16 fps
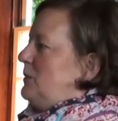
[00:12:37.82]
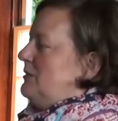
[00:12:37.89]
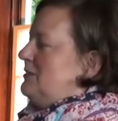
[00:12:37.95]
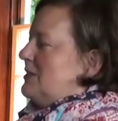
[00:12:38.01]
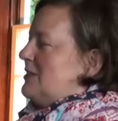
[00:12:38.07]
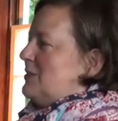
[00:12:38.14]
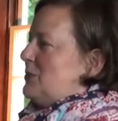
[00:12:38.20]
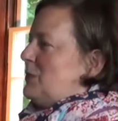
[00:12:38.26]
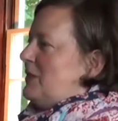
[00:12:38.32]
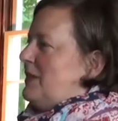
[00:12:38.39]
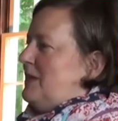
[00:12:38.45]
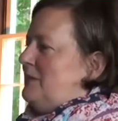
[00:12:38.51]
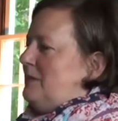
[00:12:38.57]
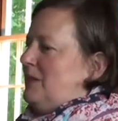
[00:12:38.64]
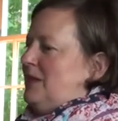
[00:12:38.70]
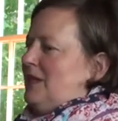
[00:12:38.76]
would restore
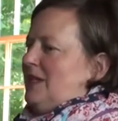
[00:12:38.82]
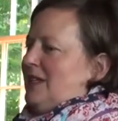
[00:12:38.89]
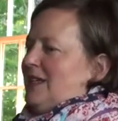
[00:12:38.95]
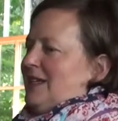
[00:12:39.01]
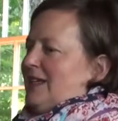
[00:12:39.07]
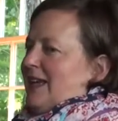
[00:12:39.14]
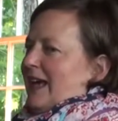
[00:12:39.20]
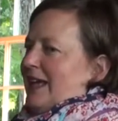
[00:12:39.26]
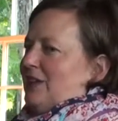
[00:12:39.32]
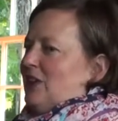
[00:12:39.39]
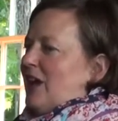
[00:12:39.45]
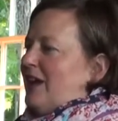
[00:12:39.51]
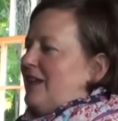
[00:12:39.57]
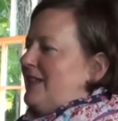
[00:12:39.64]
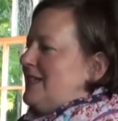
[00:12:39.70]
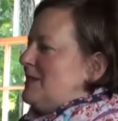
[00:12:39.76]
them. And a
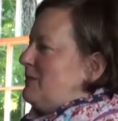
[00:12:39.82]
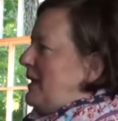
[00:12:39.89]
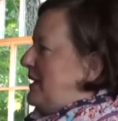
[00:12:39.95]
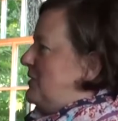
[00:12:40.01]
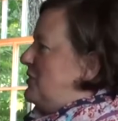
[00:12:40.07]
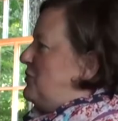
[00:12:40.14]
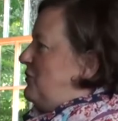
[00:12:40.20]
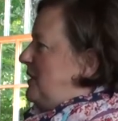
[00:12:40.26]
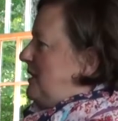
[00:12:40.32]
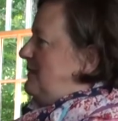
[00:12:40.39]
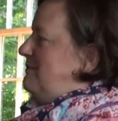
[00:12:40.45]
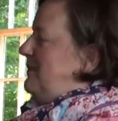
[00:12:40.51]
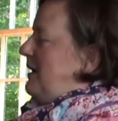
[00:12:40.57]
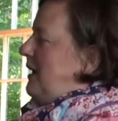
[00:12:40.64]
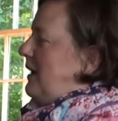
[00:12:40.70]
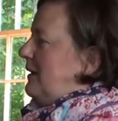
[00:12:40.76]
lot of these Main
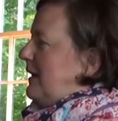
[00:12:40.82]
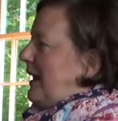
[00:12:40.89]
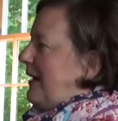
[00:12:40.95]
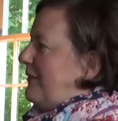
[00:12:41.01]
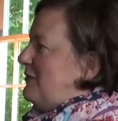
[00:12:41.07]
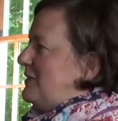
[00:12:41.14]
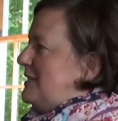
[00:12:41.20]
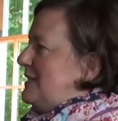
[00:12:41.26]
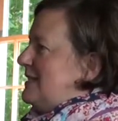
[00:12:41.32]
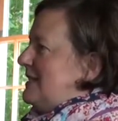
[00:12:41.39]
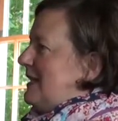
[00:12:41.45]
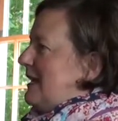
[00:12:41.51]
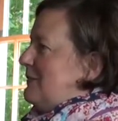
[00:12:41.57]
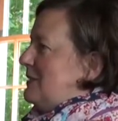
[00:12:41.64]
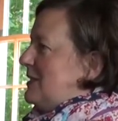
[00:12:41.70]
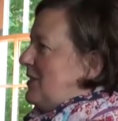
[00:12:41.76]
Street uh, conferences
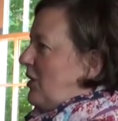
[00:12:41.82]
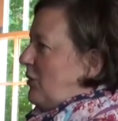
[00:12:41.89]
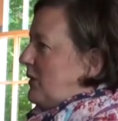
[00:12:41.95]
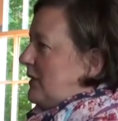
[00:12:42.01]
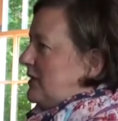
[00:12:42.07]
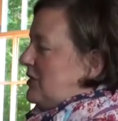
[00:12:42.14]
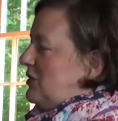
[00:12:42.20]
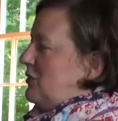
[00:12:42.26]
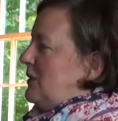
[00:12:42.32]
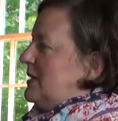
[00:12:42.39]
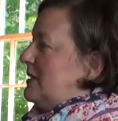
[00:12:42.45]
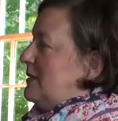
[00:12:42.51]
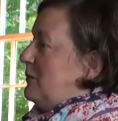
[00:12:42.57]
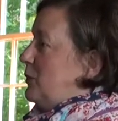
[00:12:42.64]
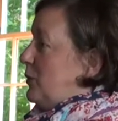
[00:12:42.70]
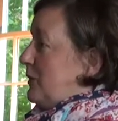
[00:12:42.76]
that I was going to
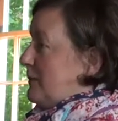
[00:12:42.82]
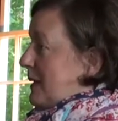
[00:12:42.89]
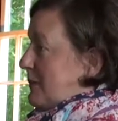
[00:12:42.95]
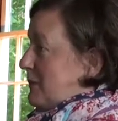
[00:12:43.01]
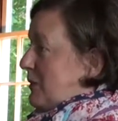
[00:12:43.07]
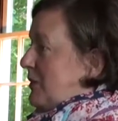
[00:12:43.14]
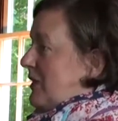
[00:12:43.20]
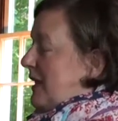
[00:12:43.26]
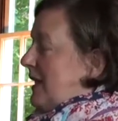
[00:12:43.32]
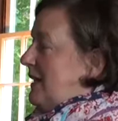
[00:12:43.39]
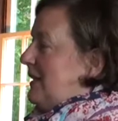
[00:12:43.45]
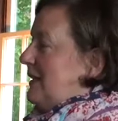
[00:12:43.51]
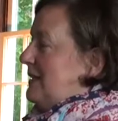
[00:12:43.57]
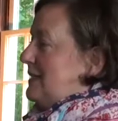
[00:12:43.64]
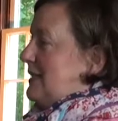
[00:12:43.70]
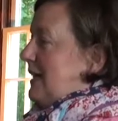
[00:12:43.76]
as a board member then
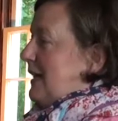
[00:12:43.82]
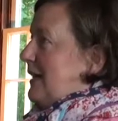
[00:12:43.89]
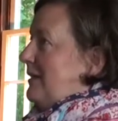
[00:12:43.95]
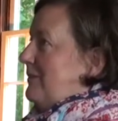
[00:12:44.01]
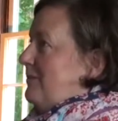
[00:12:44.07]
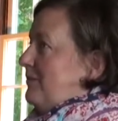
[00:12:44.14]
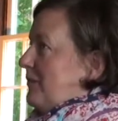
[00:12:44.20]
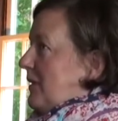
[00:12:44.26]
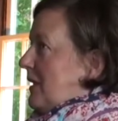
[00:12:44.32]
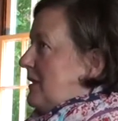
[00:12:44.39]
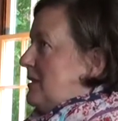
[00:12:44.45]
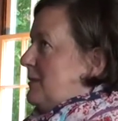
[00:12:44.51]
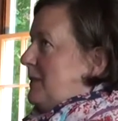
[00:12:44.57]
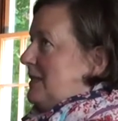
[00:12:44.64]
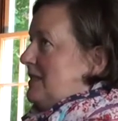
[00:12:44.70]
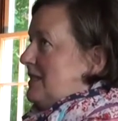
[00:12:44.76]
at the time, I
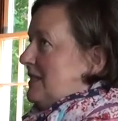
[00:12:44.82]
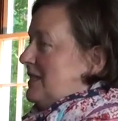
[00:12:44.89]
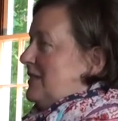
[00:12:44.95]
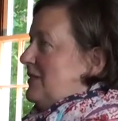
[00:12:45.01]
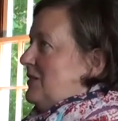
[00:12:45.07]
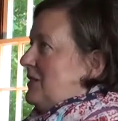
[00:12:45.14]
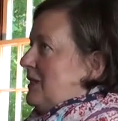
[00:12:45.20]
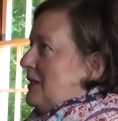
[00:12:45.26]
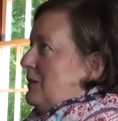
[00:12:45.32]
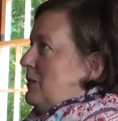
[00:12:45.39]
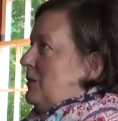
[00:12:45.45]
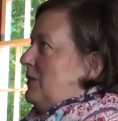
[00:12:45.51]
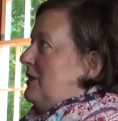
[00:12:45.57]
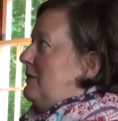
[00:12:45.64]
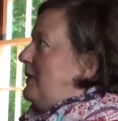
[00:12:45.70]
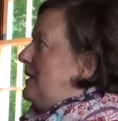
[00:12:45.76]
spent six years on the
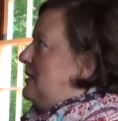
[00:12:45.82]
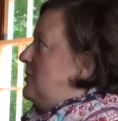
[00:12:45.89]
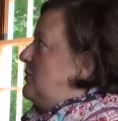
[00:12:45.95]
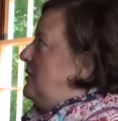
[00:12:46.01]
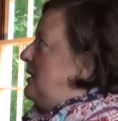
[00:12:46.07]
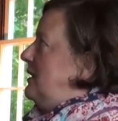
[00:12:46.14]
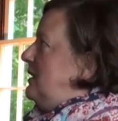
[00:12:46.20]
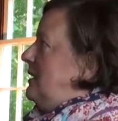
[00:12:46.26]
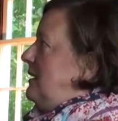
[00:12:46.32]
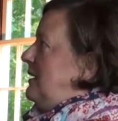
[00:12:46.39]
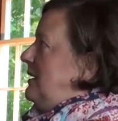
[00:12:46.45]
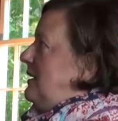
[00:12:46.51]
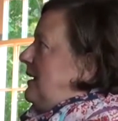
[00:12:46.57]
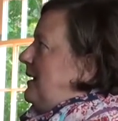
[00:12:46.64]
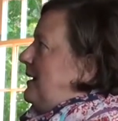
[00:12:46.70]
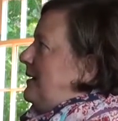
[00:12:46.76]
board of Main Street,
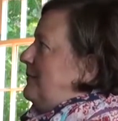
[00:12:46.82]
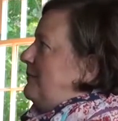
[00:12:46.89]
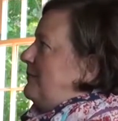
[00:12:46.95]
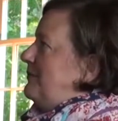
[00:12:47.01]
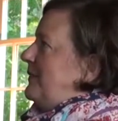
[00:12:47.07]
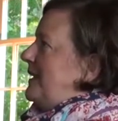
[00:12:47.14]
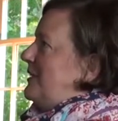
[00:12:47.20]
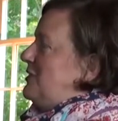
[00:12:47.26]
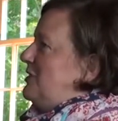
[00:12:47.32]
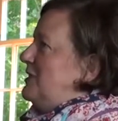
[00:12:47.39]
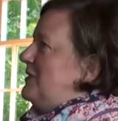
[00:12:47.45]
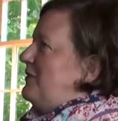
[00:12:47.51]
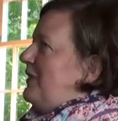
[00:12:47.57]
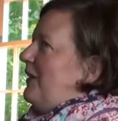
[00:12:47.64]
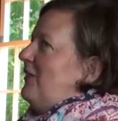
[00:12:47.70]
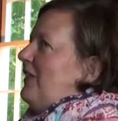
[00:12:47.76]
um, it
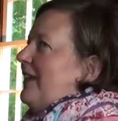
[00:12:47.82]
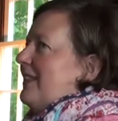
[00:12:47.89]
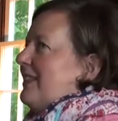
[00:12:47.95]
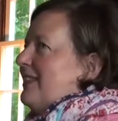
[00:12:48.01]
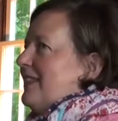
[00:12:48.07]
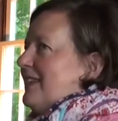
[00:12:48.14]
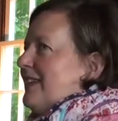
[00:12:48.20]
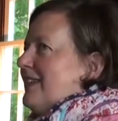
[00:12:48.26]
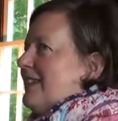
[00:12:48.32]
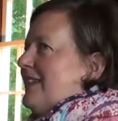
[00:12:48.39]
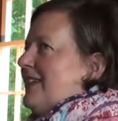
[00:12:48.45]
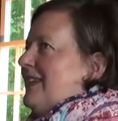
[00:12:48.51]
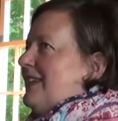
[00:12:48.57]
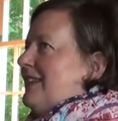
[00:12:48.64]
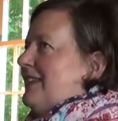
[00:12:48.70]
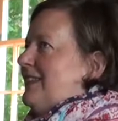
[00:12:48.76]
just felt like the,
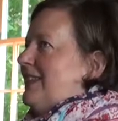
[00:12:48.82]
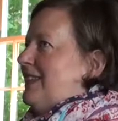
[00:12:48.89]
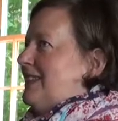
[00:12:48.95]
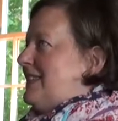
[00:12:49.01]
the, the